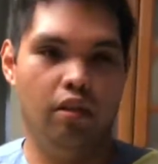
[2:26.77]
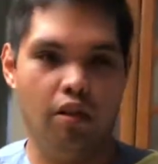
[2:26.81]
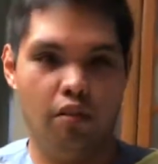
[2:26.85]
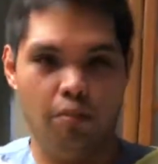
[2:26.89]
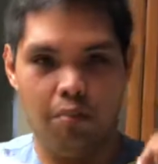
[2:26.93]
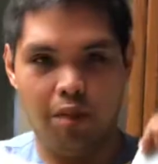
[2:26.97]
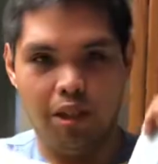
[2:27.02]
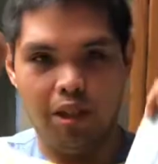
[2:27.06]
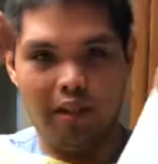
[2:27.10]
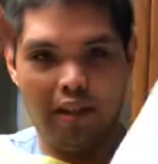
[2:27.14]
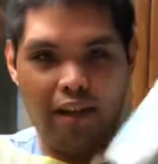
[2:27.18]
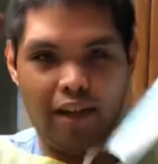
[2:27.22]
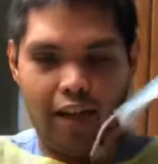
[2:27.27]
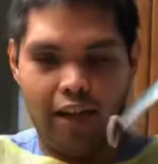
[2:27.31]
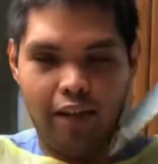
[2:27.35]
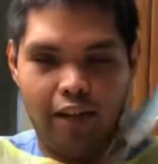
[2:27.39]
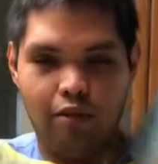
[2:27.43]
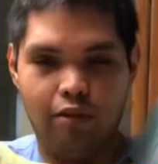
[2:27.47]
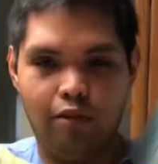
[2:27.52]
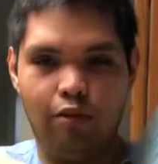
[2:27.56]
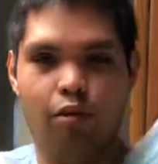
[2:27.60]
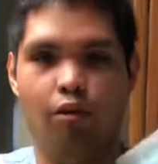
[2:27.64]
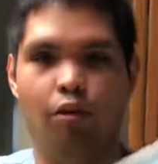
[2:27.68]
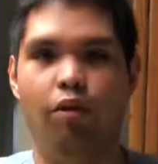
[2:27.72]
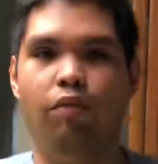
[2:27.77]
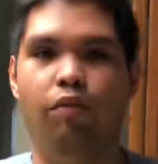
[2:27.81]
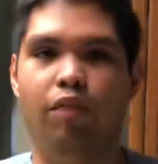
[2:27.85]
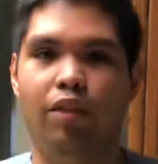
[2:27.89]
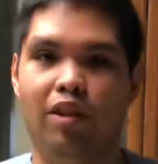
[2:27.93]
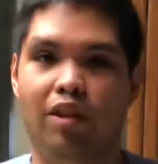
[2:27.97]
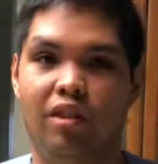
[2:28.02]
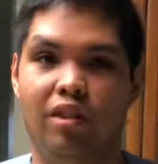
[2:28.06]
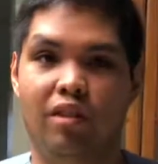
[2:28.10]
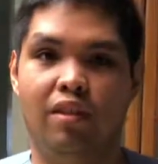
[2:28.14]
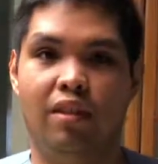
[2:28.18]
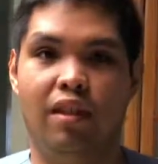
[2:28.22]
be tied. So if it's
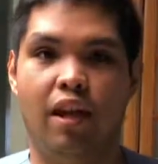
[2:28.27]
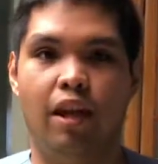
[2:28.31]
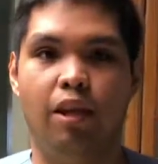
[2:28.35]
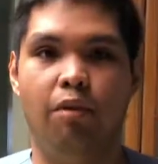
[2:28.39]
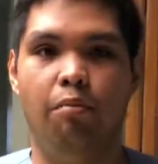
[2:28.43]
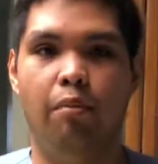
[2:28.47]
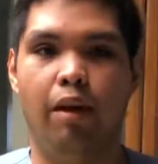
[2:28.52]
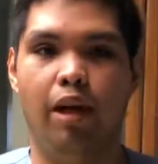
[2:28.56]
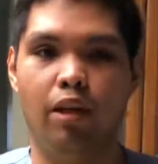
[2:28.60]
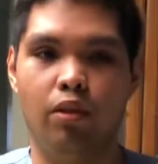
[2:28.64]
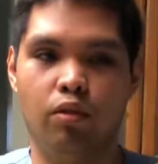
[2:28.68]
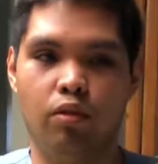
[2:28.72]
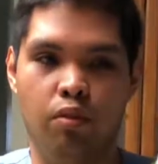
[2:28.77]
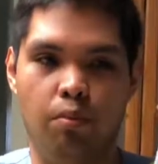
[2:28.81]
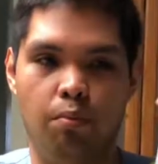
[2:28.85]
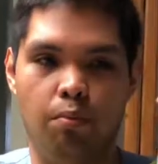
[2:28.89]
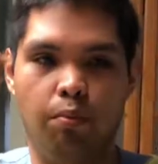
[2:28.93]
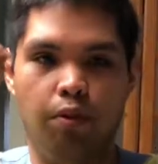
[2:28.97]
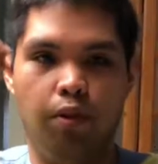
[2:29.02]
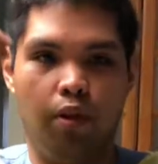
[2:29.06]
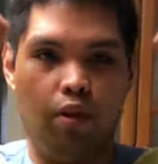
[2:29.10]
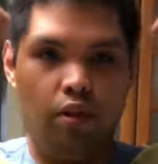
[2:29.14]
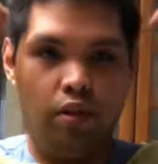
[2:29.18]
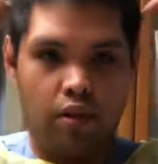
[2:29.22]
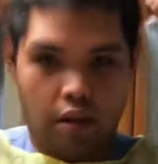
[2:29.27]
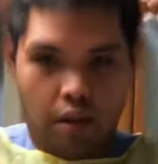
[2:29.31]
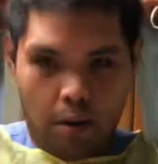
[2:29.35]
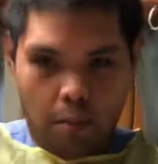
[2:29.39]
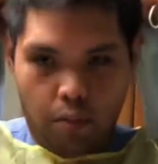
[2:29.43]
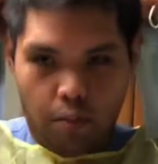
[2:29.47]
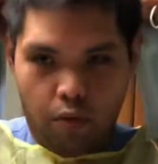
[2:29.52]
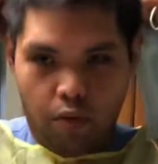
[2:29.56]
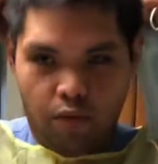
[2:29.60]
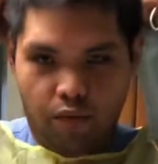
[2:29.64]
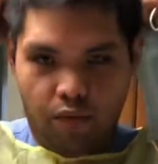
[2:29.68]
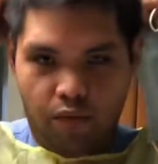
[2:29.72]
a tied mask, you put the top
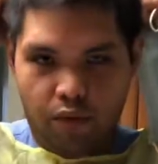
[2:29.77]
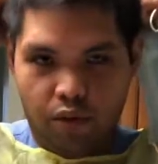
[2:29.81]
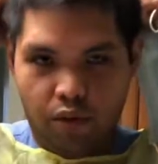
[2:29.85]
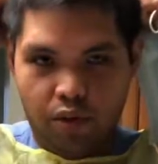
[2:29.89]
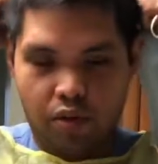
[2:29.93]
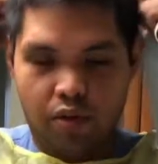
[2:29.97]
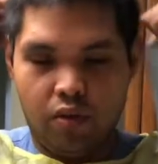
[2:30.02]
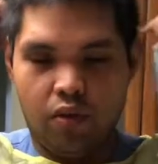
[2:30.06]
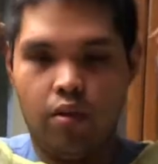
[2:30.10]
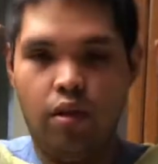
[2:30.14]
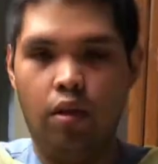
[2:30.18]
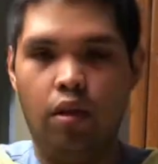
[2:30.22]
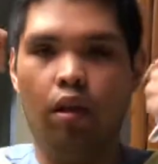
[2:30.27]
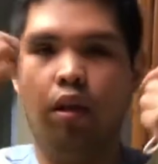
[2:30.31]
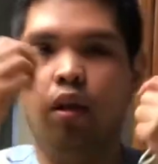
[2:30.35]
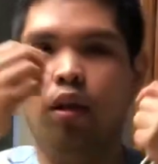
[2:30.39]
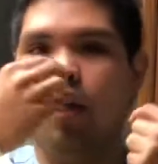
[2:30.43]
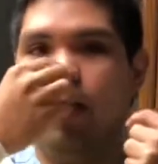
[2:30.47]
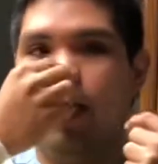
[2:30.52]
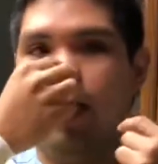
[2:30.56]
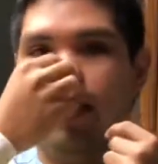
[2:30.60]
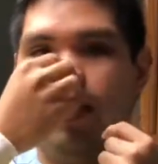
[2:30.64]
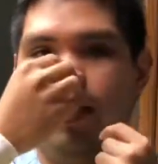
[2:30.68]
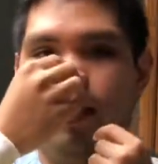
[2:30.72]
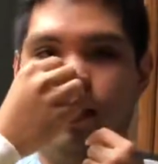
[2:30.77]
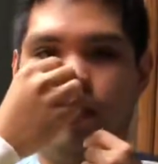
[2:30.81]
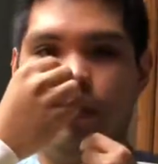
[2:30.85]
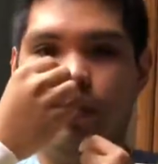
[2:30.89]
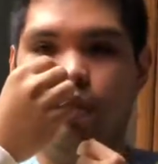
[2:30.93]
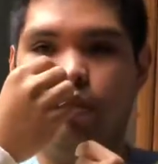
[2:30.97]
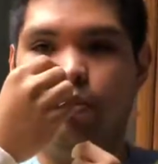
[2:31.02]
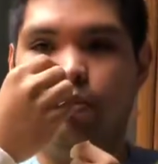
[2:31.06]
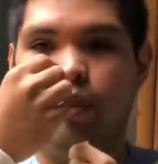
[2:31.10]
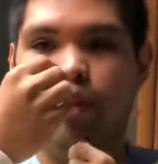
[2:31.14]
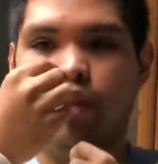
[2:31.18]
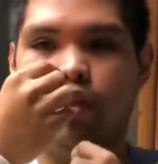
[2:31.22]
one first, and then you
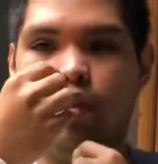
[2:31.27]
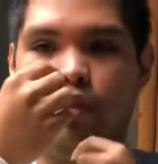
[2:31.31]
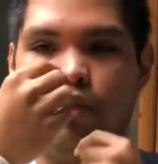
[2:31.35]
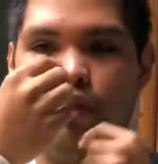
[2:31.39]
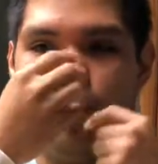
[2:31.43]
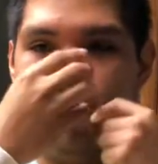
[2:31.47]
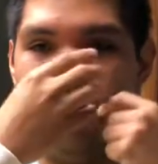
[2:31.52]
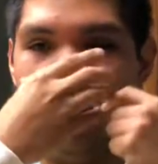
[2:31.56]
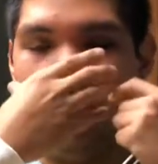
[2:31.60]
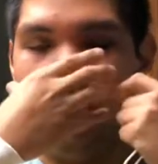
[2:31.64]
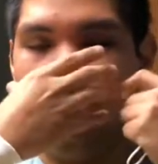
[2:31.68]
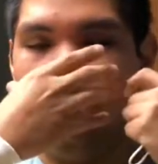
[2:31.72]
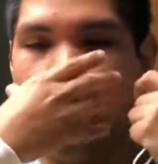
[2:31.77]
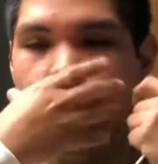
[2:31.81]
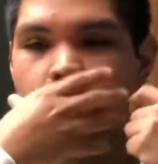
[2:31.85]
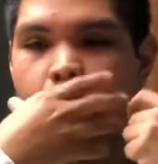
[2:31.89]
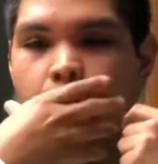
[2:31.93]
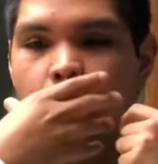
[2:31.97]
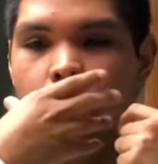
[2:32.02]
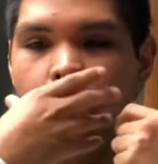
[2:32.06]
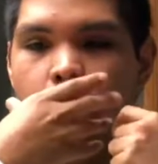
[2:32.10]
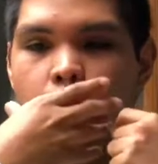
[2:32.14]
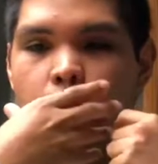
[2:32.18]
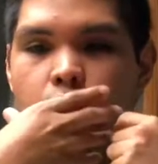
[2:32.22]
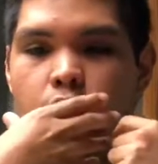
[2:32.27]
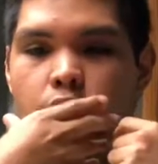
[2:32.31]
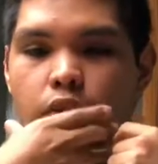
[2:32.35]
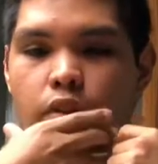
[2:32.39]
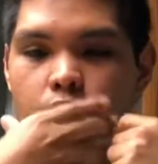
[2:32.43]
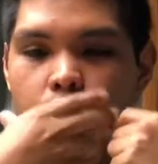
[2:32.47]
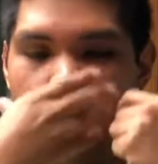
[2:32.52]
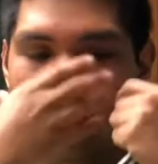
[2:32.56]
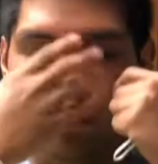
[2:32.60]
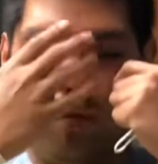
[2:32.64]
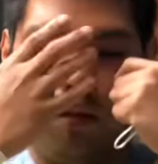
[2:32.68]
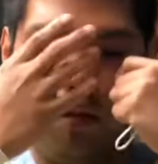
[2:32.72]
make sure that
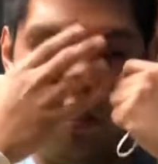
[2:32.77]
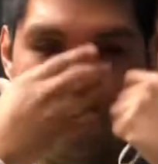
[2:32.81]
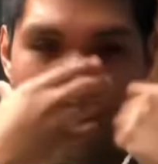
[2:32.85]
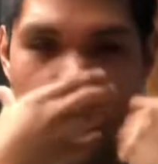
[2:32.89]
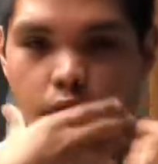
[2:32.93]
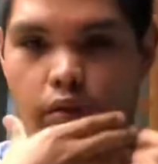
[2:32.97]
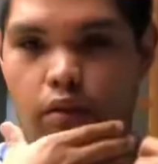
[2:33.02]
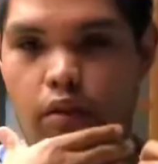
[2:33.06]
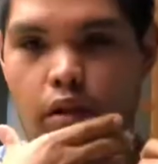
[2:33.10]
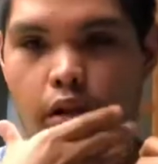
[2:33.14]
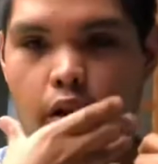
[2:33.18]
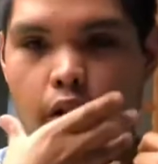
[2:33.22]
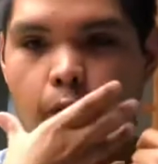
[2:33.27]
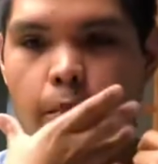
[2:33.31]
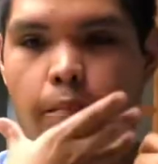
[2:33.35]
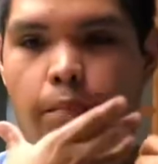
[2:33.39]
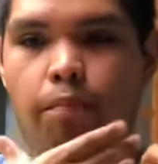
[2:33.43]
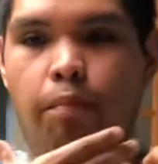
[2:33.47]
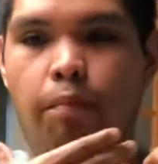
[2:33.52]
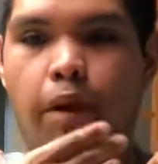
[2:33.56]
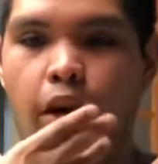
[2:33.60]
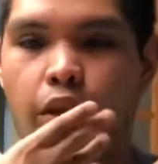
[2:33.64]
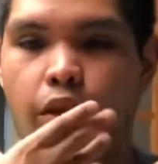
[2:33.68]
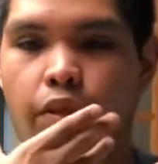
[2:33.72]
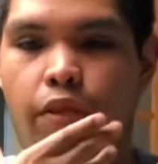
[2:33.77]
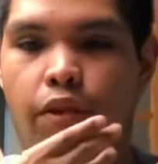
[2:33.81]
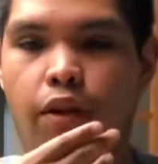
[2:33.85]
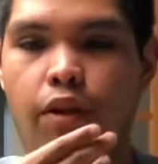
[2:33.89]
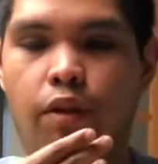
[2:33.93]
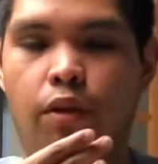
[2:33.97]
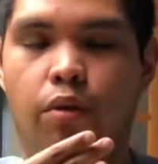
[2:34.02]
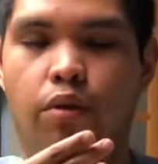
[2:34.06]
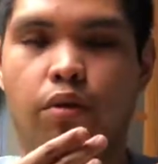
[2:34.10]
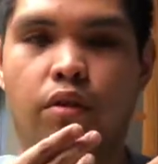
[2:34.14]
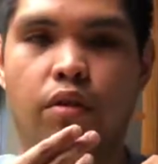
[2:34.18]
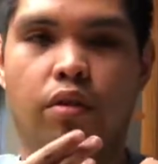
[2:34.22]
your mouth and
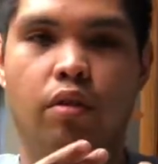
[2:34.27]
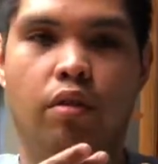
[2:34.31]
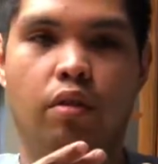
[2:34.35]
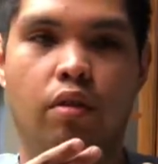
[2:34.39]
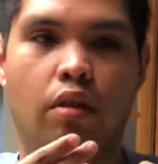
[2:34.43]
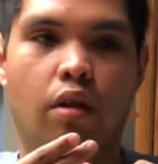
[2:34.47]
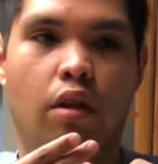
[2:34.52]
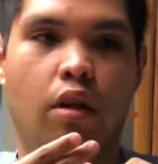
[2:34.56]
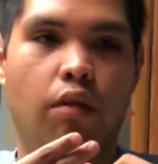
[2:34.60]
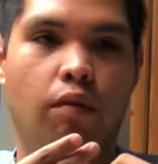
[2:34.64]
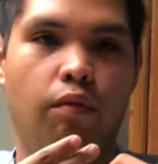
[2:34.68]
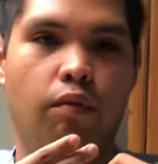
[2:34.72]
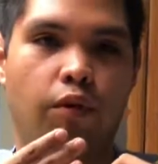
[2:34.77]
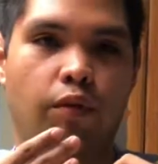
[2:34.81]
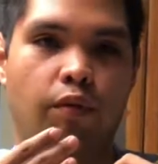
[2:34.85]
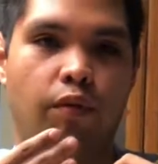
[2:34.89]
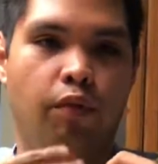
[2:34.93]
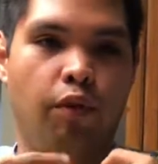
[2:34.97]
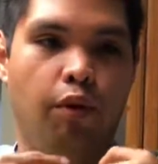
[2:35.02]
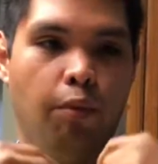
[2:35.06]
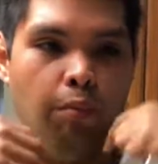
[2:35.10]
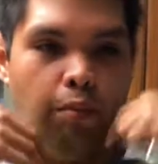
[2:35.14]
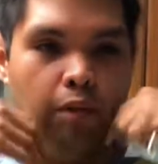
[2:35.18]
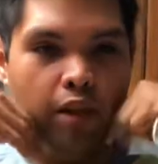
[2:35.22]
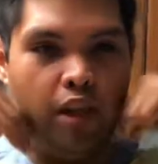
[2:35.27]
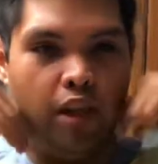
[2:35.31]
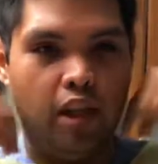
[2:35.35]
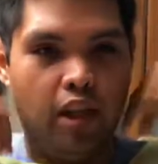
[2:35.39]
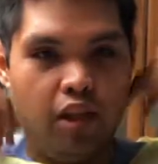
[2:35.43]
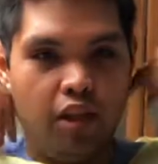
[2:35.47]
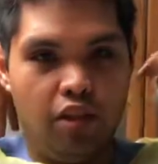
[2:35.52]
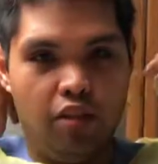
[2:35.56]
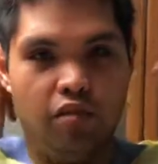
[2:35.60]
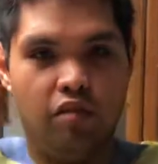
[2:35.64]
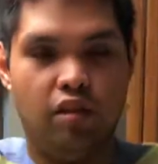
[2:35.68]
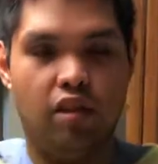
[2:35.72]
nose is covered firmly, and then
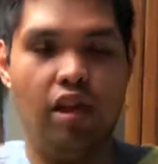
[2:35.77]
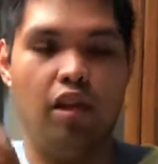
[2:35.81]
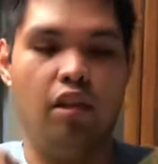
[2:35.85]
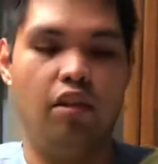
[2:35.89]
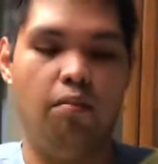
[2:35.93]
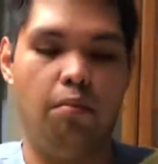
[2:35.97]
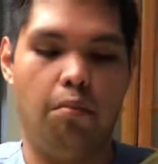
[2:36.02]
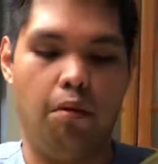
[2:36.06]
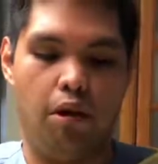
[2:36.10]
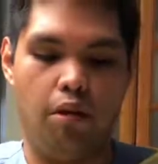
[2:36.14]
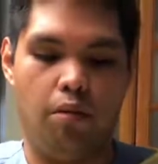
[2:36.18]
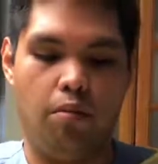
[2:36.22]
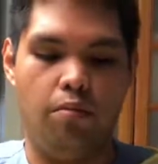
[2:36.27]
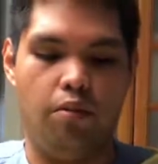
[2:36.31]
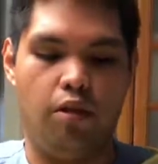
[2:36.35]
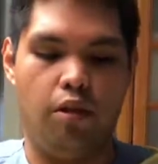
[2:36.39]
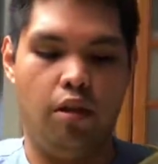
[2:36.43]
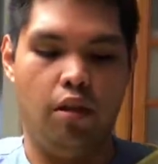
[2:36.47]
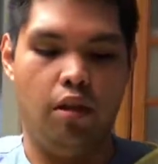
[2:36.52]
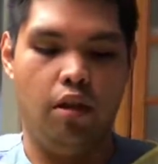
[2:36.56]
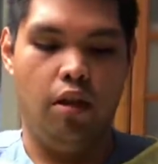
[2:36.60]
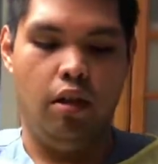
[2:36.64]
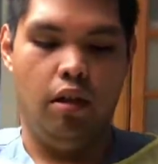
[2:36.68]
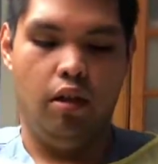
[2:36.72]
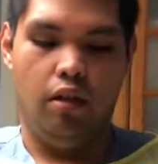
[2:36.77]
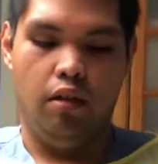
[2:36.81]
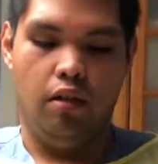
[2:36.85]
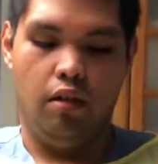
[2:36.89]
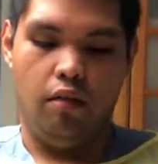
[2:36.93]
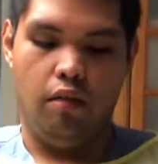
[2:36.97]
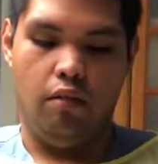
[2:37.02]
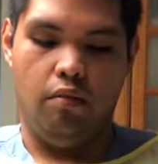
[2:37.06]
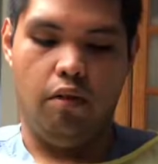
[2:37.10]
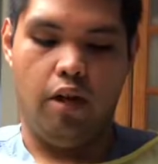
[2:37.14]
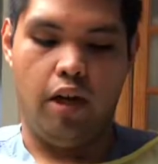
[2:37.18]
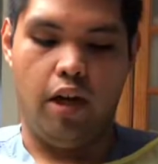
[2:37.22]
you tie the bottom one.
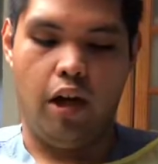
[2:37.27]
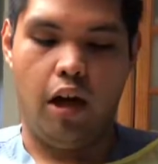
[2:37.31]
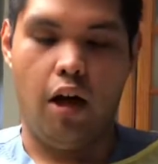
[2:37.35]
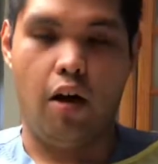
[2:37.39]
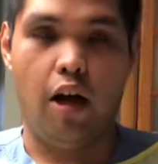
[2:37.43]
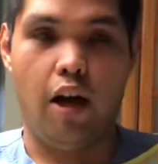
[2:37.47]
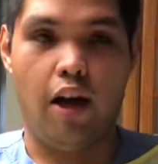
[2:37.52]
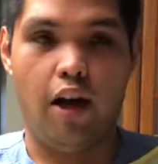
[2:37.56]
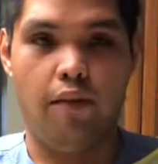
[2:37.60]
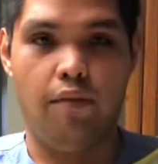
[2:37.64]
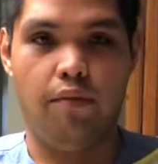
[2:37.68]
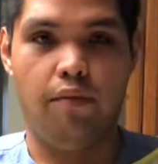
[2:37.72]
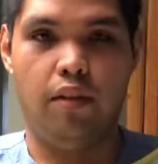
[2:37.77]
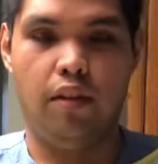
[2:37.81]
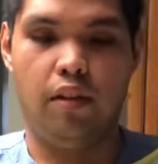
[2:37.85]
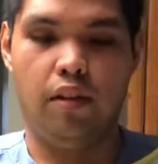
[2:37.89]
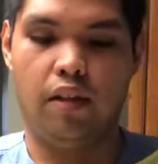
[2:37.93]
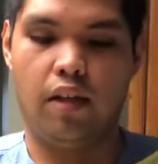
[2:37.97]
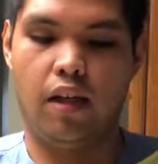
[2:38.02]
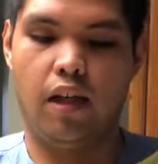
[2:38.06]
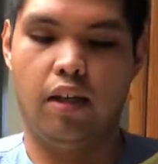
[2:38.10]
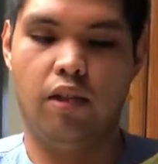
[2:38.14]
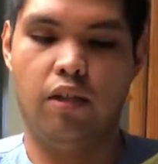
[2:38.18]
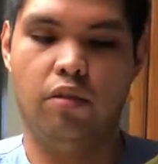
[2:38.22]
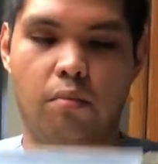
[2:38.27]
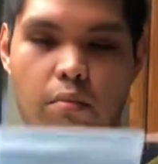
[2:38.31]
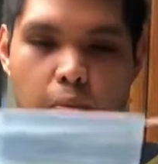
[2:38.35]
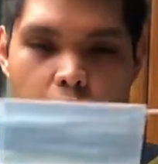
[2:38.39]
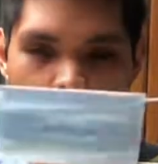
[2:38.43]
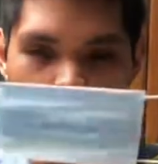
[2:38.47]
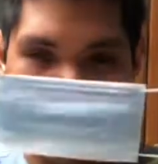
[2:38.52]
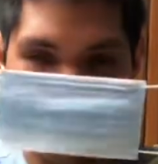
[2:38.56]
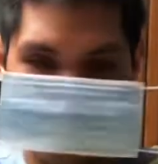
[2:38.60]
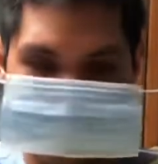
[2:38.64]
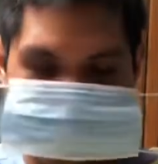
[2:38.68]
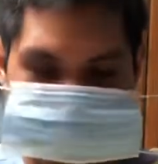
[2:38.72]
Right now I have these kinds of
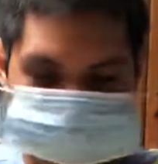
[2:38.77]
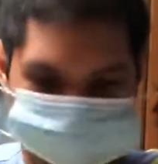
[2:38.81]
masks, so I'm gonna